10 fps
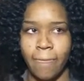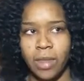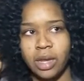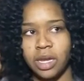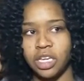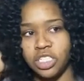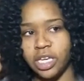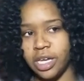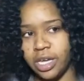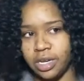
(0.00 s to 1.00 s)
And then she
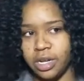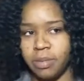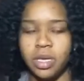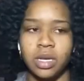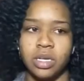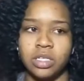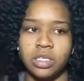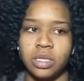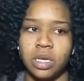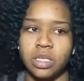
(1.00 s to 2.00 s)
had ended up getting this
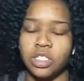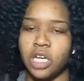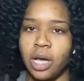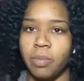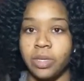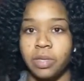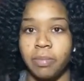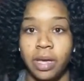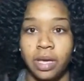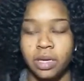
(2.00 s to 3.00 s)
job with a
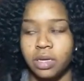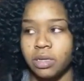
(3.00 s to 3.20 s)
bank.